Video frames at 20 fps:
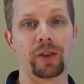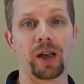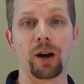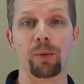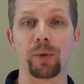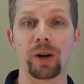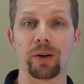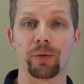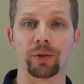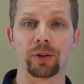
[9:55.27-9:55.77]

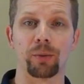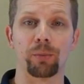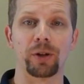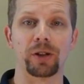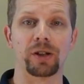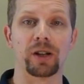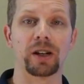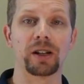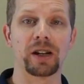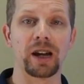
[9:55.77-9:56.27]
That way if
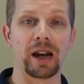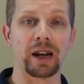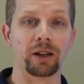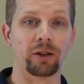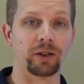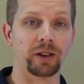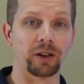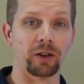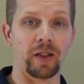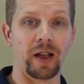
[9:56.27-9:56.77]
someone did gain
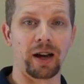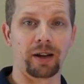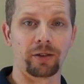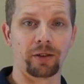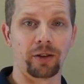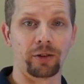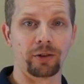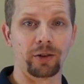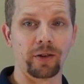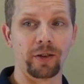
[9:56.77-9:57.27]
illegal
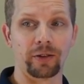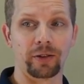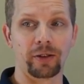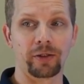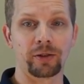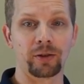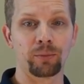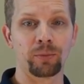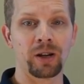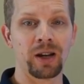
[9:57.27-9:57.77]
access to the
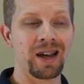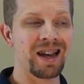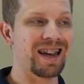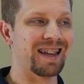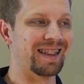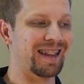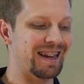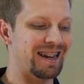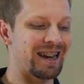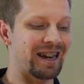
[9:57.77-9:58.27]
system,
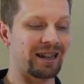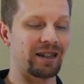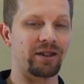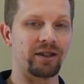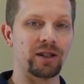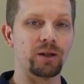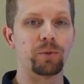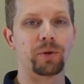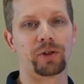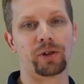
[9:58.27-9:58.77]
they can't
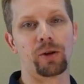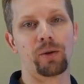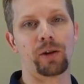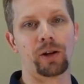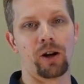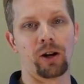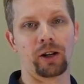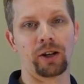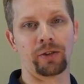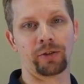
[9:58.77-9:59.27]
see what's
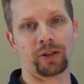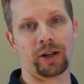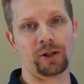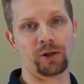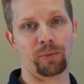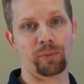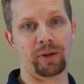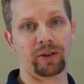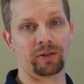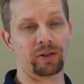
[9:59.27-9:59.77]
going on inside
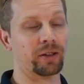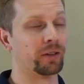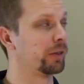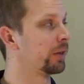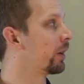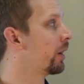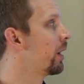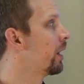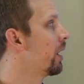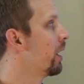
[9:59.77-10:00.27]
your business.